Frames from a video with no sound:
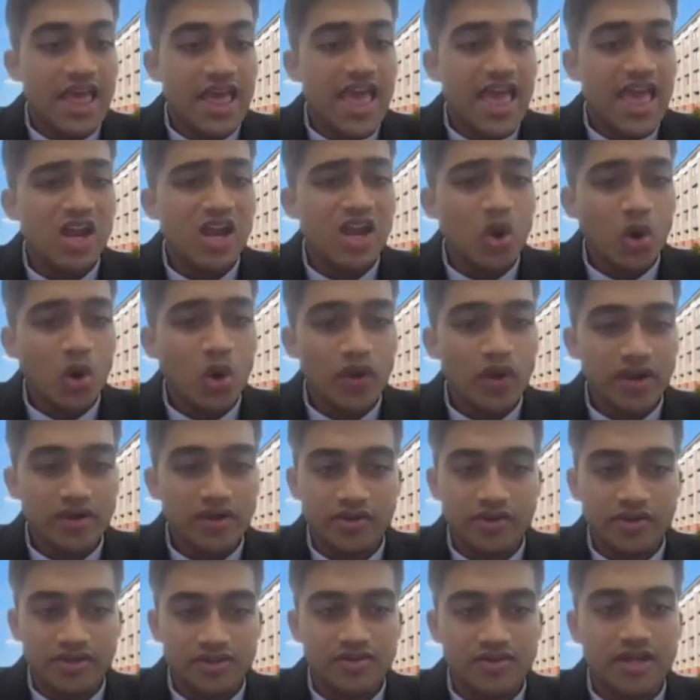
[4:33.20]
and low
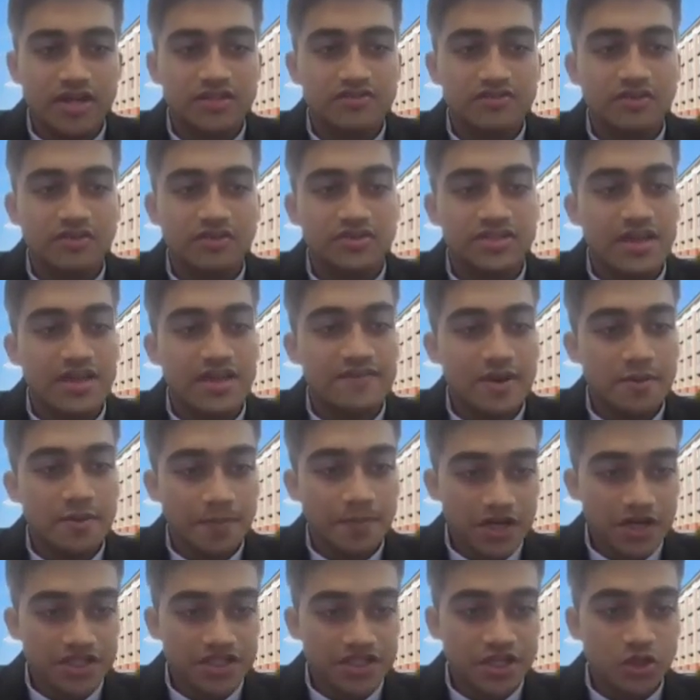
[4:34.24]
interest rates from
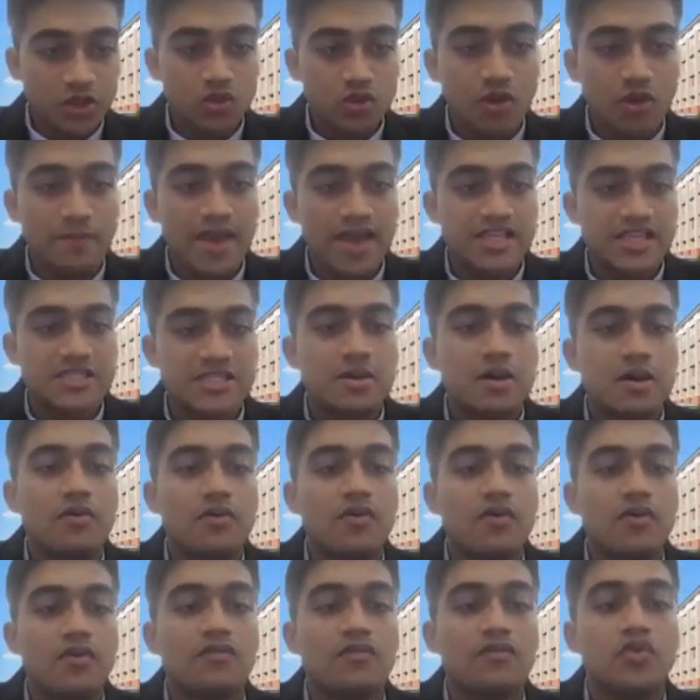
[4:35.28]
7% to a maximum of
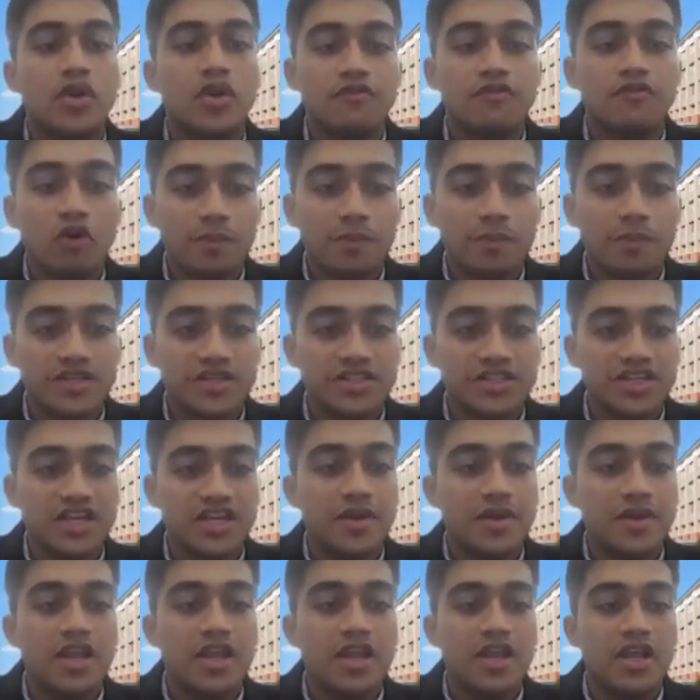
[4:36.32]
24%
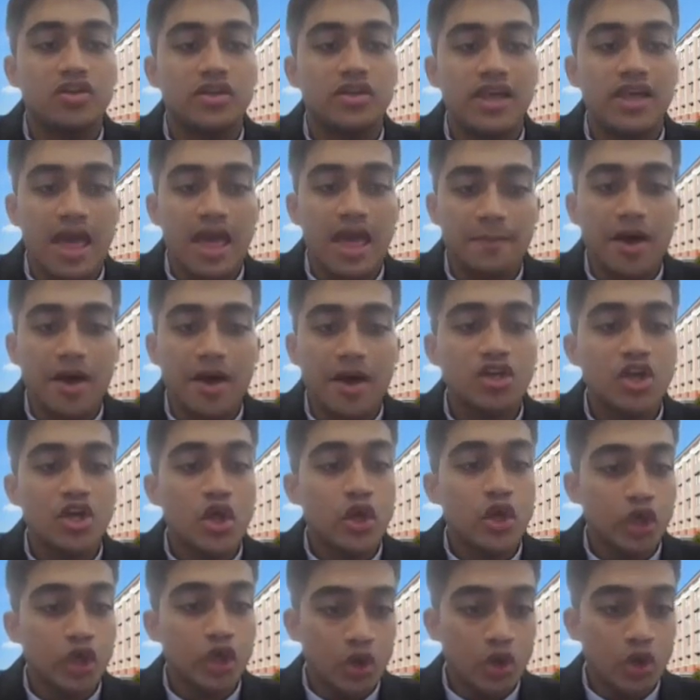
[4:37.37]
depending on the amount,
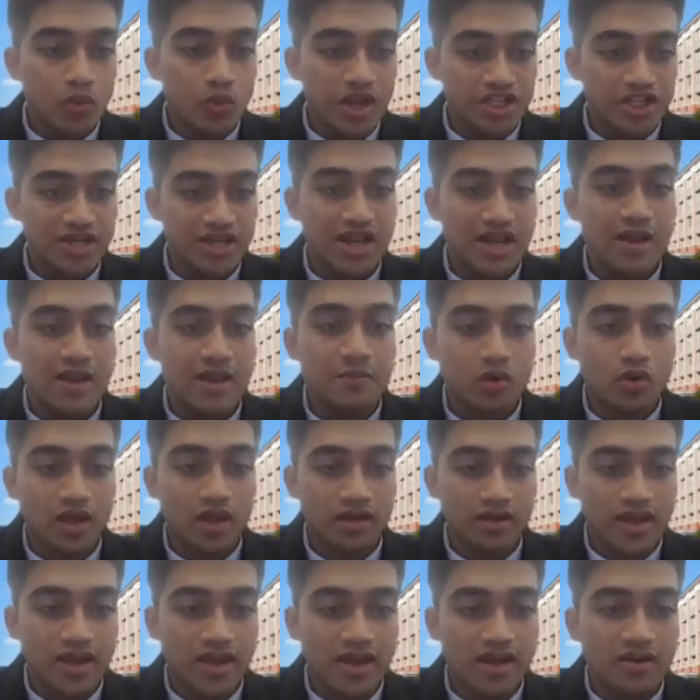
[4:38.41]
duration, and product
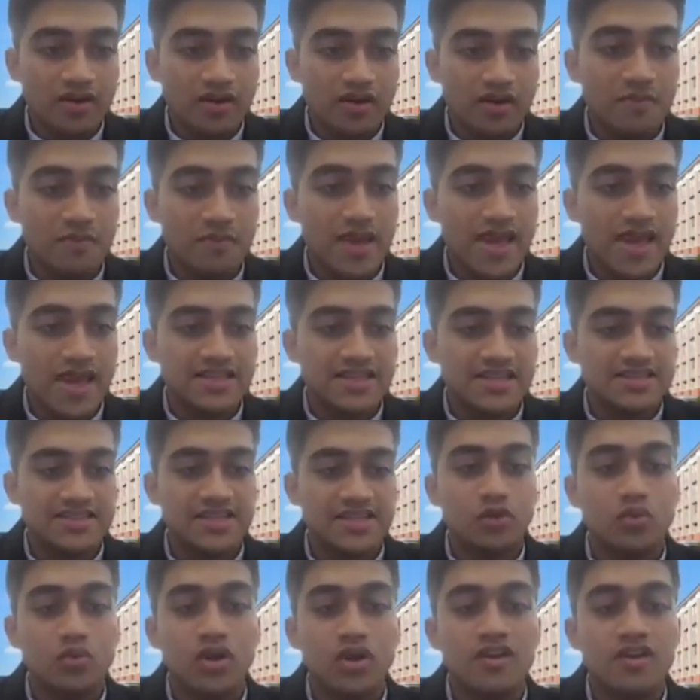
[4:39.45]
category by accessing
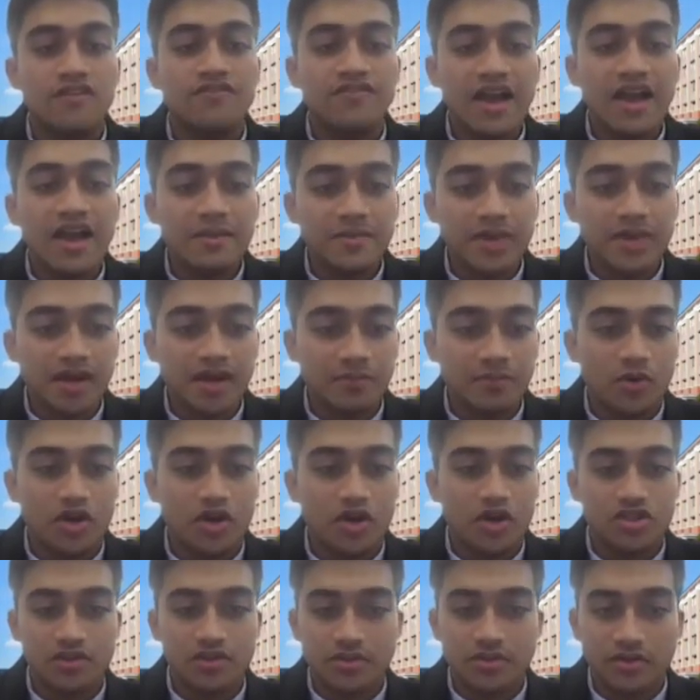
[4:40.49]
25 data
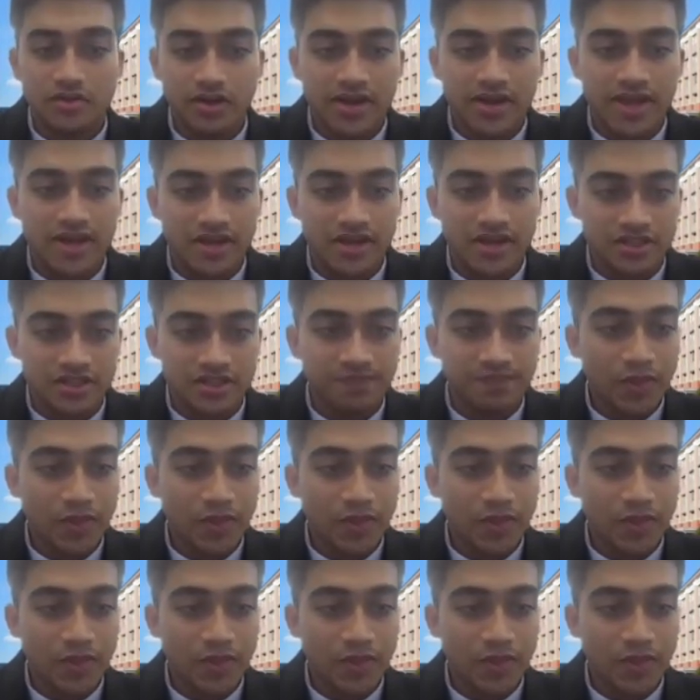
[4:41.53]
points of the retailers.